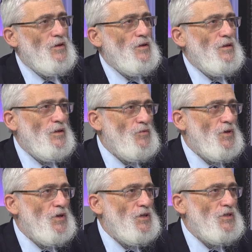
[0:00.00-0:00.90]

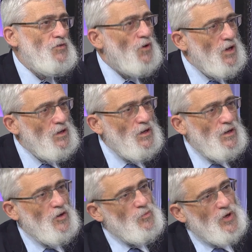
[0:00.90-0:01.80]
Living in Australia, I
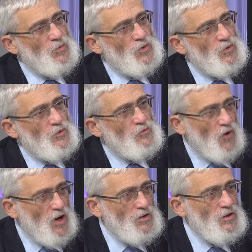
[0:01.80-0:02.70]
know people who are
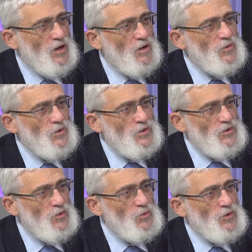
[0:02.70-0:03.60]
afraid to come to
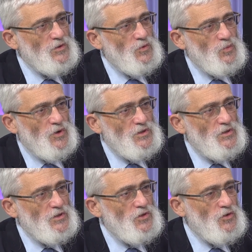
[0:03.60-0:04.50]
Israel because of the
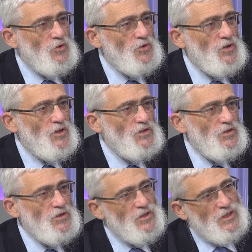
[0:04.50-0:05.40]
present security
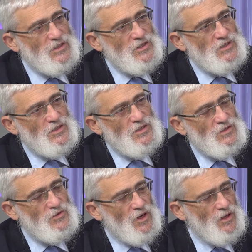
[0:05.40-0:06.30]
issues that exist in
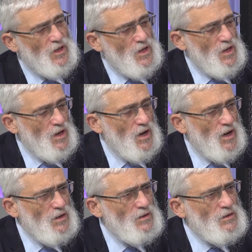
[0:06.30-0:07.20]
Israel,
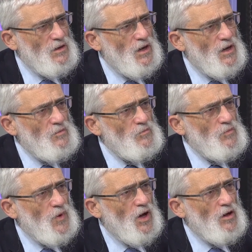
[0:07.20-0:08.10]
and
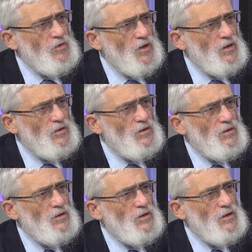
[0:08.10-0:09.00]
I think
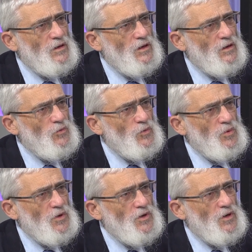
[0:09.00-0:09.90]
that he will
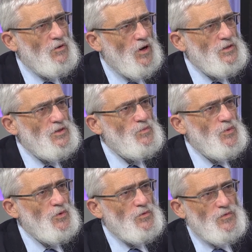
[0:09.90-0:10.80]
be a great
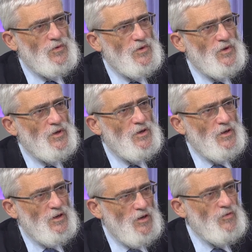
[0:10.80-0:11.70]
support for
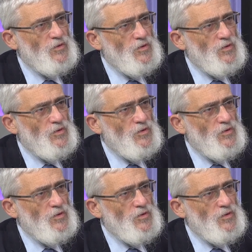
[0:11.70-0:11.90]
if